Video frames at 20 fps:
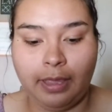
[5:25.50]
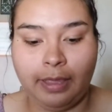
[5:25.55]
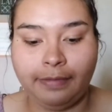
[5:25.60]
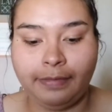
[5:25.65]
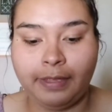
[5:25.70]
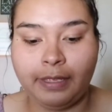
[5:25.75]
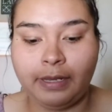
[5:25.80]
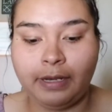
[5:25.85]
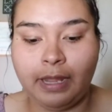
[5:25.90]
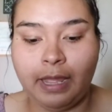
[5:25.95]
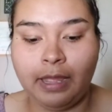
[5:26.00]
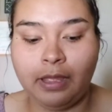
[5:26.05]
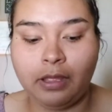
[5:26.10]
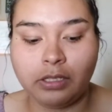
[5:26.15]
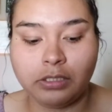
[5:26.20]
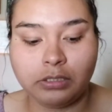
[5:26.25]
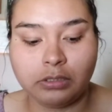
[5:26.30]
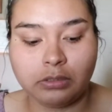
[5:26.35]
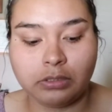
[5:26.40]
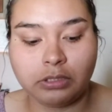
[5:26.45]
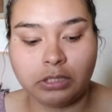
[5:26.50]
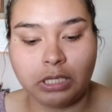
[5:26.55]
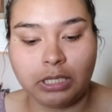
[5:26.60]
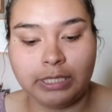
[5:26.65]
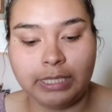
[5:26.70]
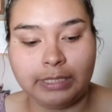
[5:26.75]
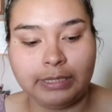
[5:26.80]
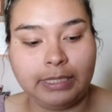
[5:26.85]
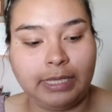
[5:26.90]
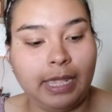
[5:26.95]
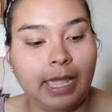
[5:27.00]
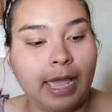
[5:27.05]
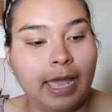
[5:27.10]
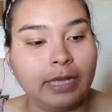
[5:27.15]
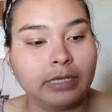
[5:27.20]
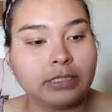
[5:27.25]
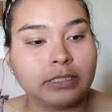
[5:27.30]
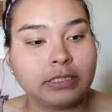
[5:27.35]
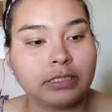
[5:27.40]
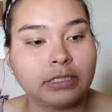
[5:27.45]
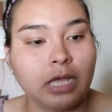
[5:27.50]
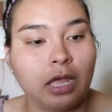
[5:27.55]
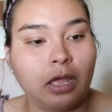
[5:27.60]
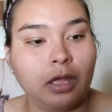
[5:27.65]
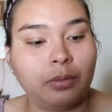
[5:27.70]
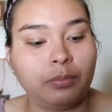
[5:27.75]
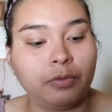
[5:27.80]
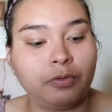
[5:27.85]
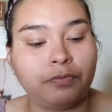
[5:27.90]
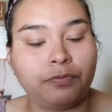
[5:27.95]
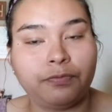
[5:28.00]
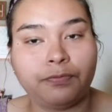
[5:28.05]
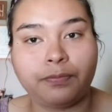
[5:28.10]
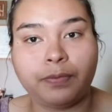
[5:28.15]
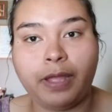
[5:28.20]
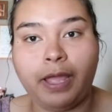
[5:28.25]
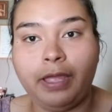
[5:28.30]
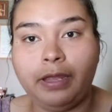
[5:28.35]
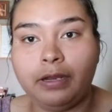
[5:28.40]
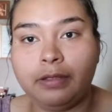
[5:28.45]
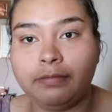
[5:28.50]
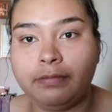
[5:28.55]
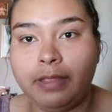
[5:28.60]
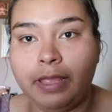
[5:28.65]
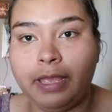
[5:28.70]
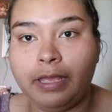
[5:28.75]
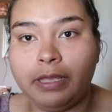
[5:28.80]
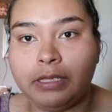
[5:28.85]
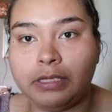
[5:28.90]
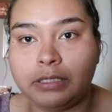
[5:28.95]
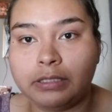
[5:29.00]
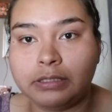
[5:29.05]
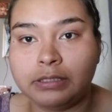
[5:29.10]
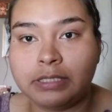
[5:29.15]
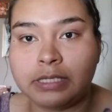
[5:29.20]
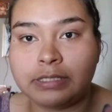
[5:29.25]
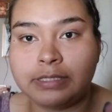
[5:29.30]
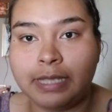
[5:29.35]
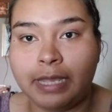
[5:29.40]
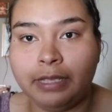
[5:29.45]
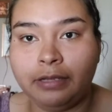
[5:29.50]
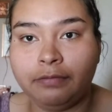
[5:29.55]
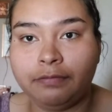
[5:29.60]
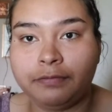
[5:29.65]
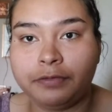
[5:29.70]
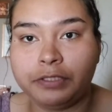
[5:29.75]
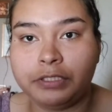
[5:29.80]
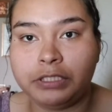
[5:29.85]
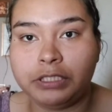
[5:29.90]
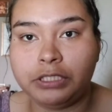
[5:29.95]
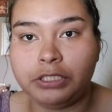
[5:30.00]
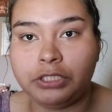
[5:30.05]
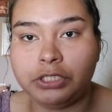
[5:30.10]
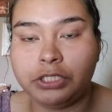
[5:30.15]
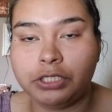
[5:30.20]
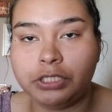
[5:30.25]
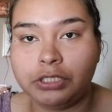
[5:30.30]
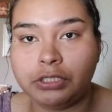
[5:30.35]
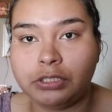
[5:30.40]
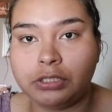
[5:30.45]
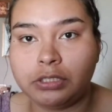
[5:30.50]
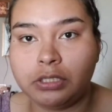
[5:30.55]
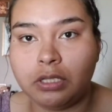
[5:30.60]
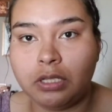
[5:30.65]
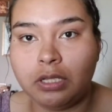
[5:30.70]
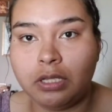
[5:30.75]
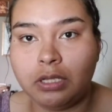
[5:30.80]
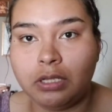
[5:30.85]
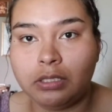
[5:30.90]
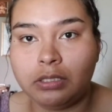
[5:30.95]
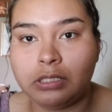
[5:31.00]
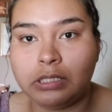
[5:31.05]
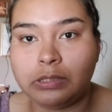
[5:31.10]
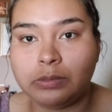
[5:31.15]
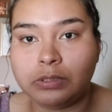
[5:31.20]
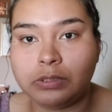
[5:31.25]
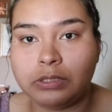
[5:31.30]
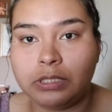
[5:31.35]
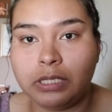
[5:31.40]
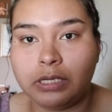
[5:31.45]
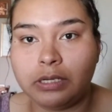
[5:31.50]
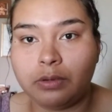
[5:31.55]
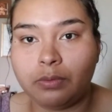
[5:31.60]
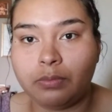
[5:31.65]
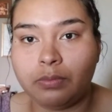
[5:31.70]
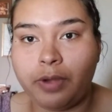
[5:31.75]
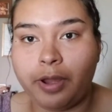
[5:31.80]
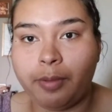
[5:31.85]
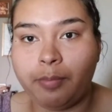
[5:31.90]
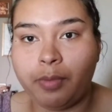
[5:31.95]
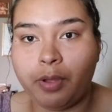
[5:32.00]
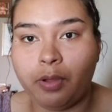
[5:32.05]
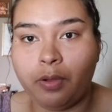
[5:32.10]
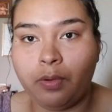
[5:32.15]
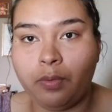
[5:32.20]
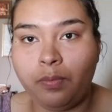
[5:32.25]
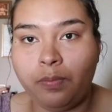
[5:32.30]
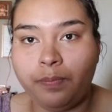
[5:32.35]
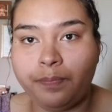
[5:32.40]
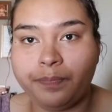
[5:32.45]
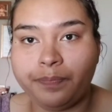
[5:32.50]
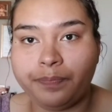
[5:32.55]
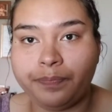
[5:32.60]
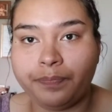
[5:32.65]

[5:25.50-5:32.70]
And then I also saw that they had some kind of like design for teachers. This one's like a rainbow.